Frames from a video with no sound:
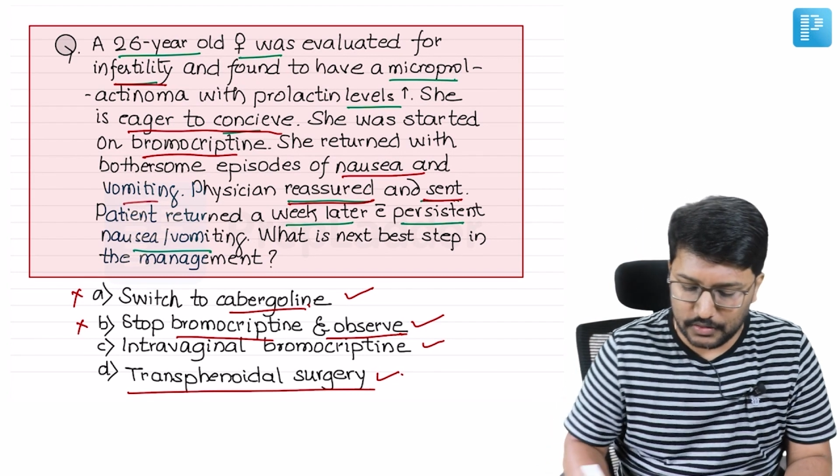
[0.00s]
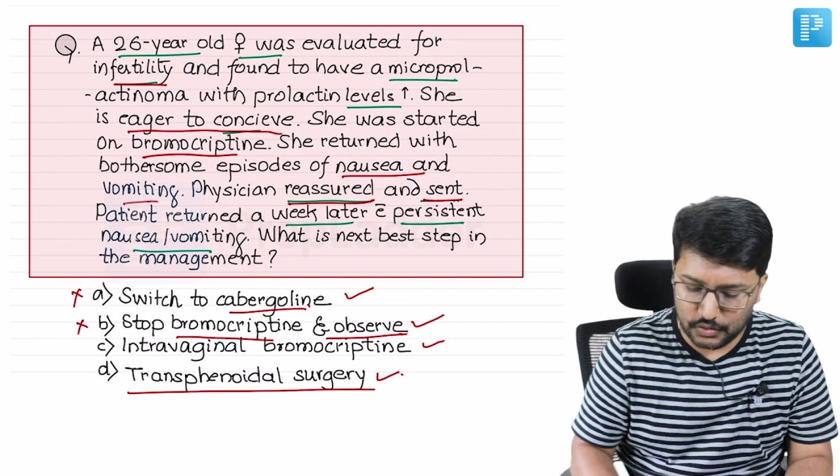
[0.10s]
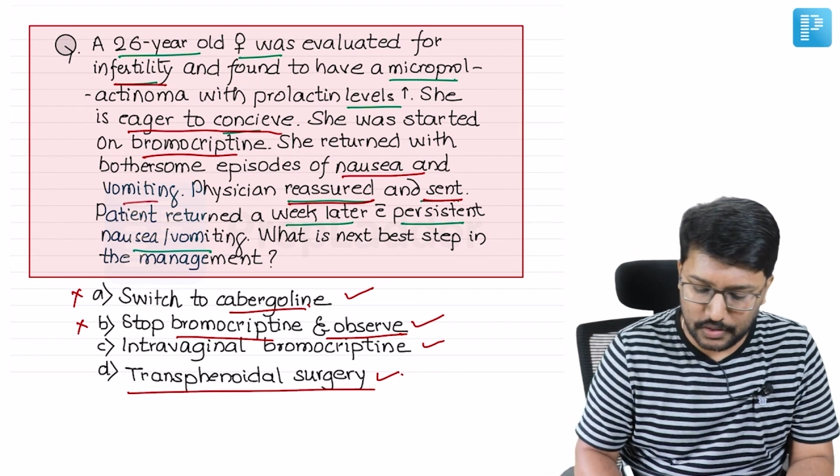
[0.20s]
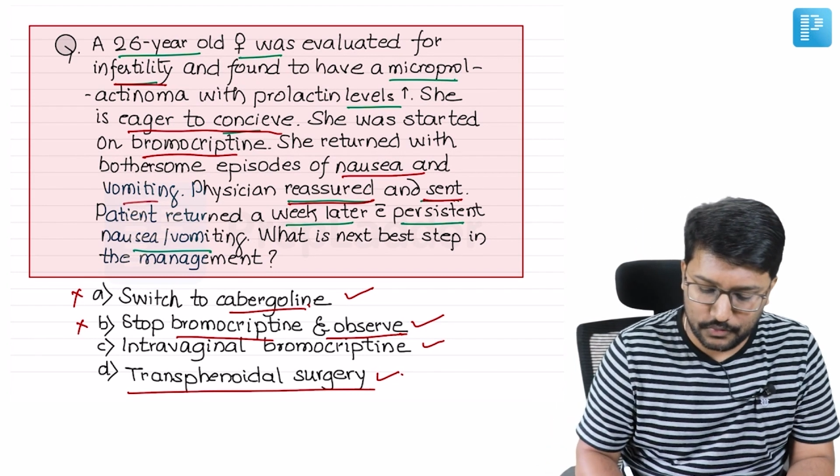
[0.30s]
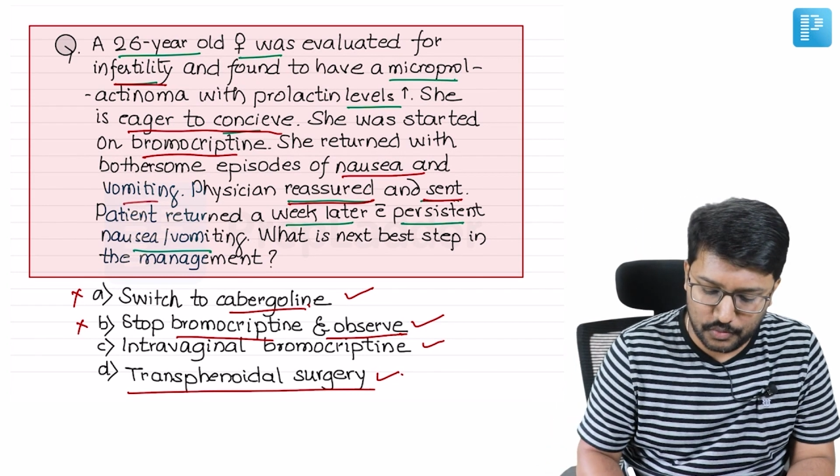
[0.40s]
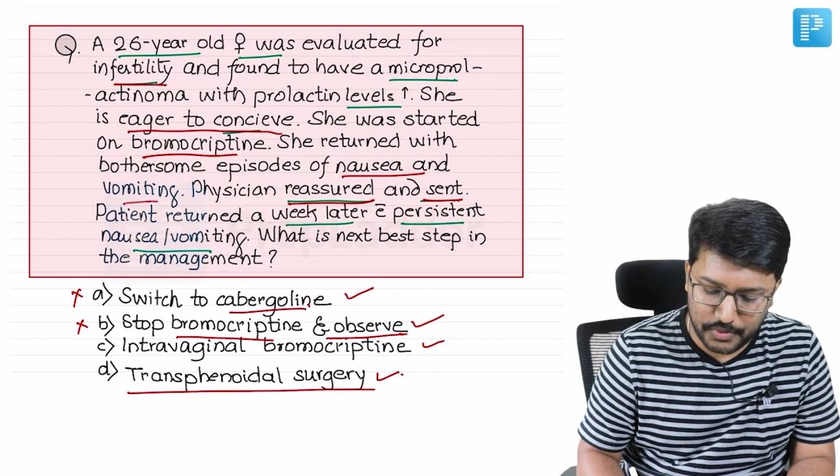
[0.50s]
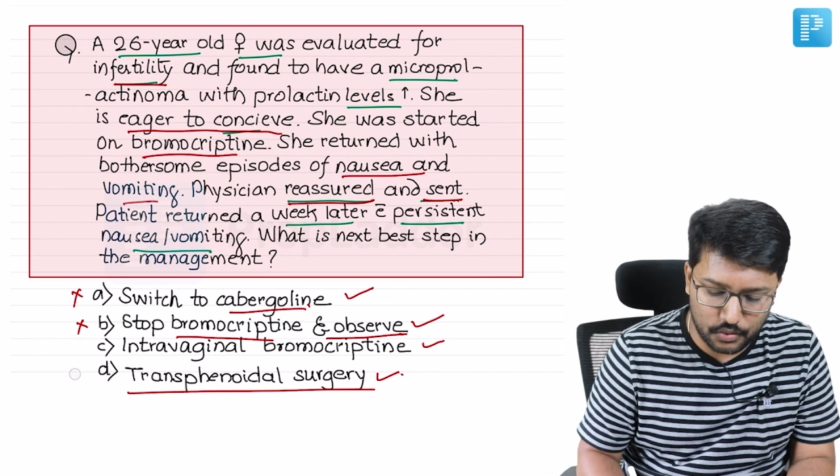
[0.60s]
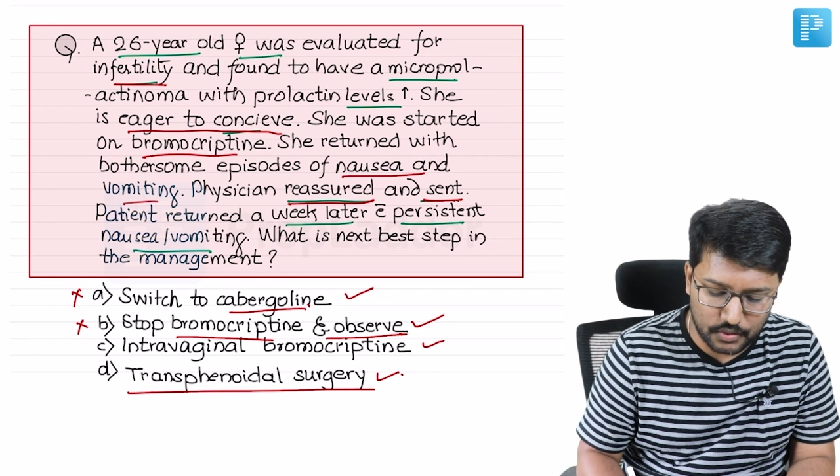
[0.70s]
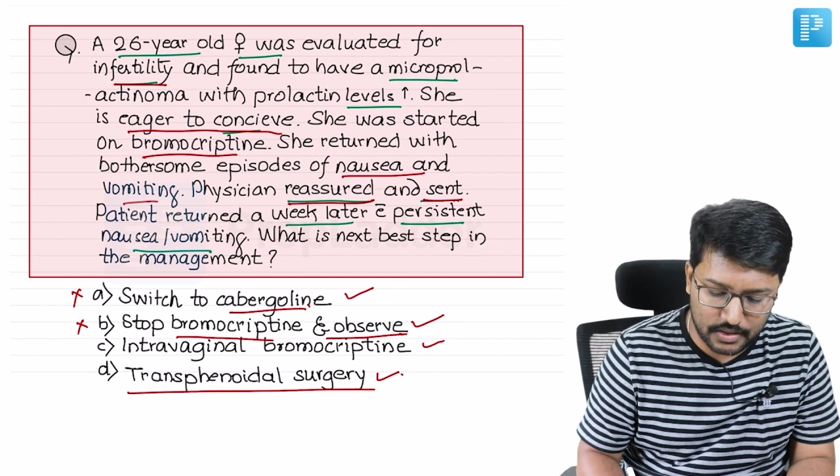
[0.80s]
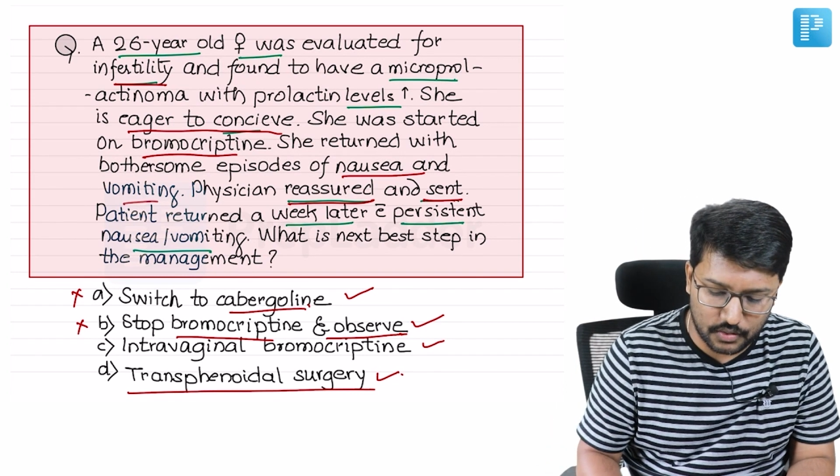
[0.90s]
So, I would be
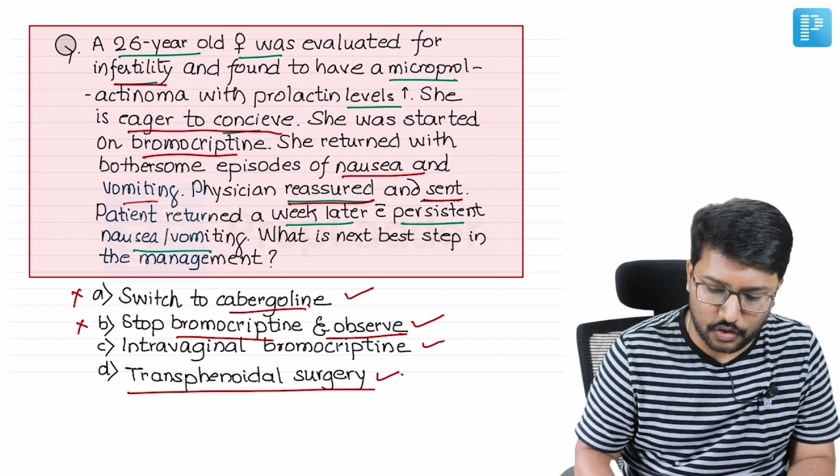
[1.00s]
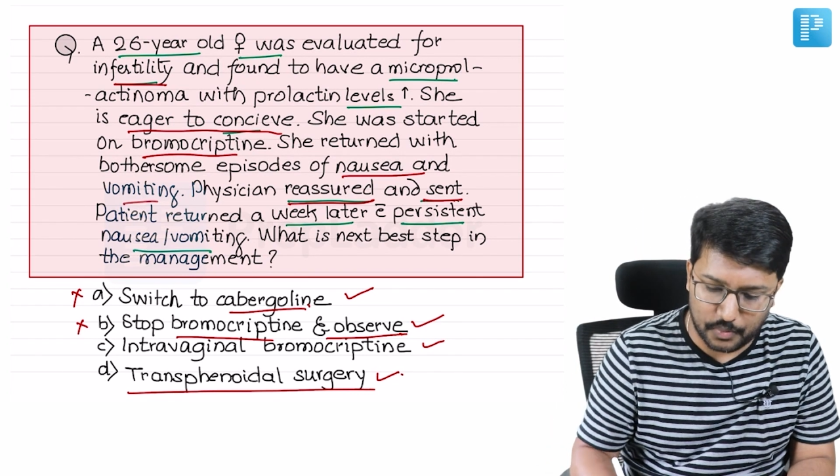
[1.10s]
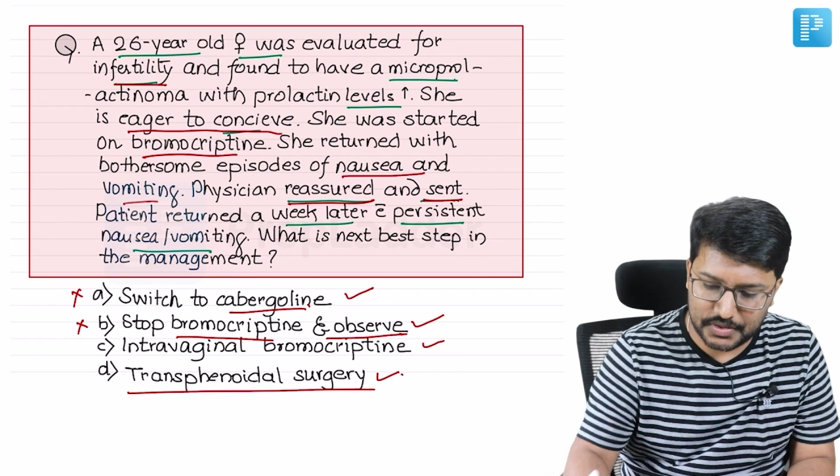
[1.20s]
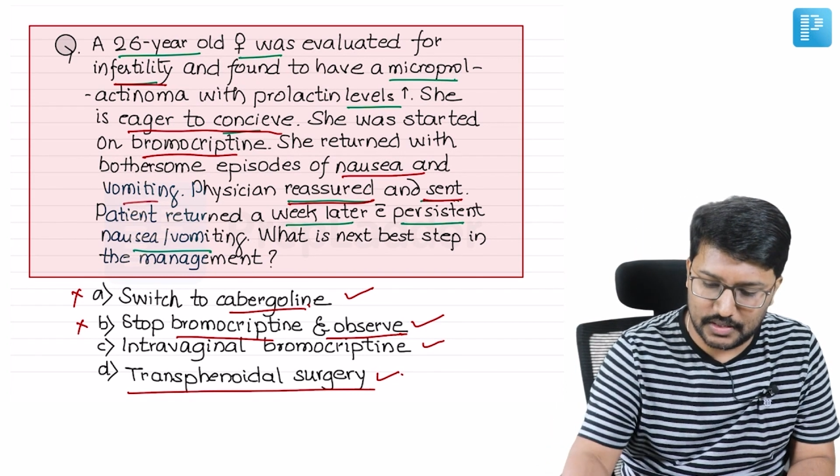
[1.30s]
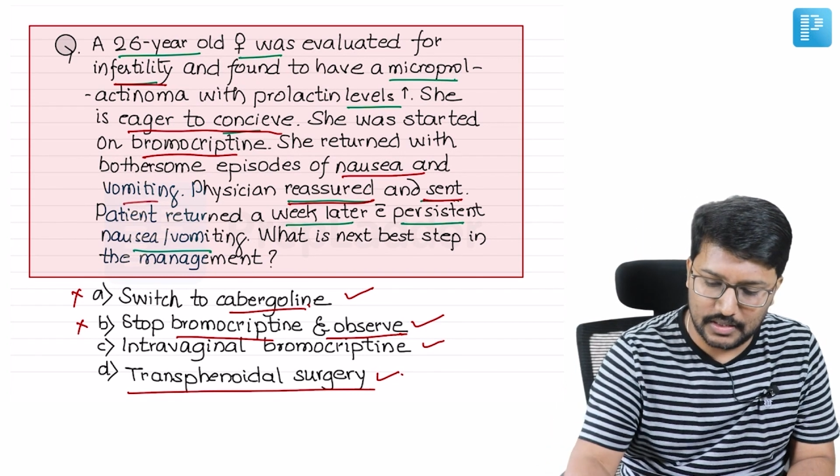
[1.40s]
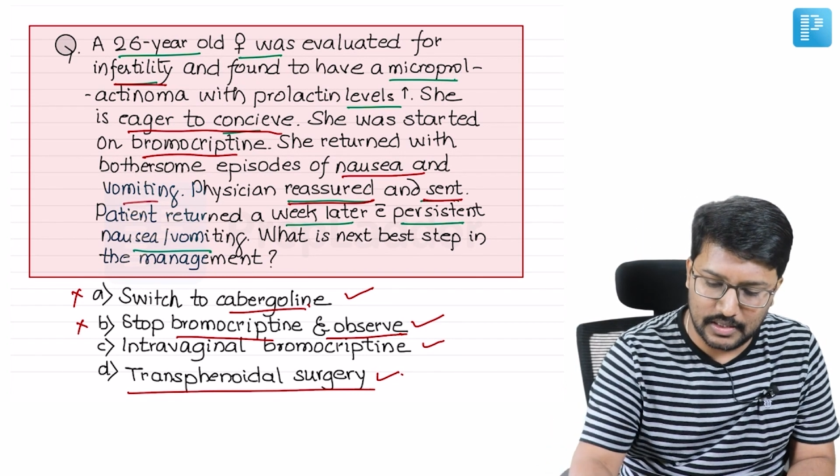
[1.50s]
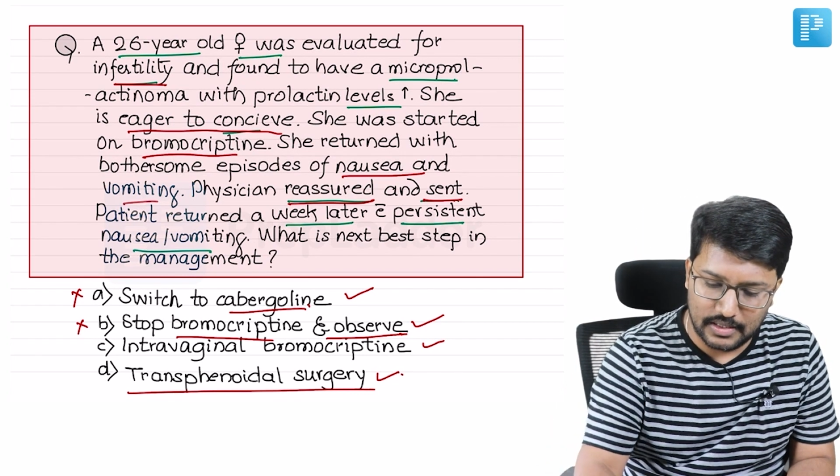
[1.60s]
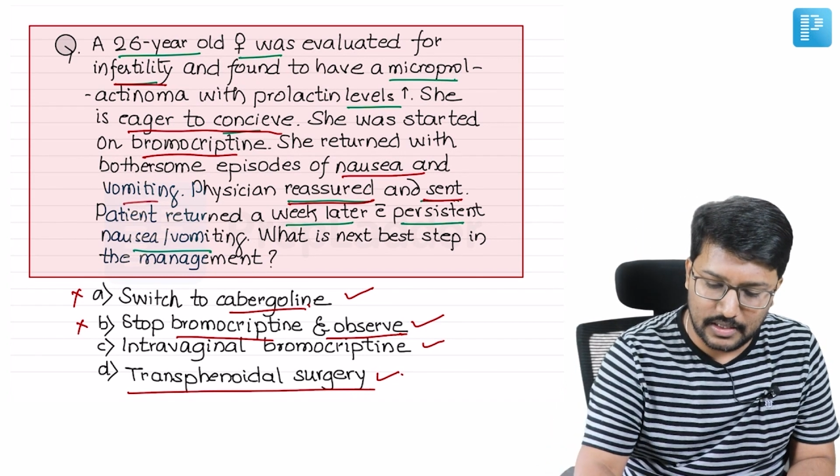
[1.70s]
ruling out option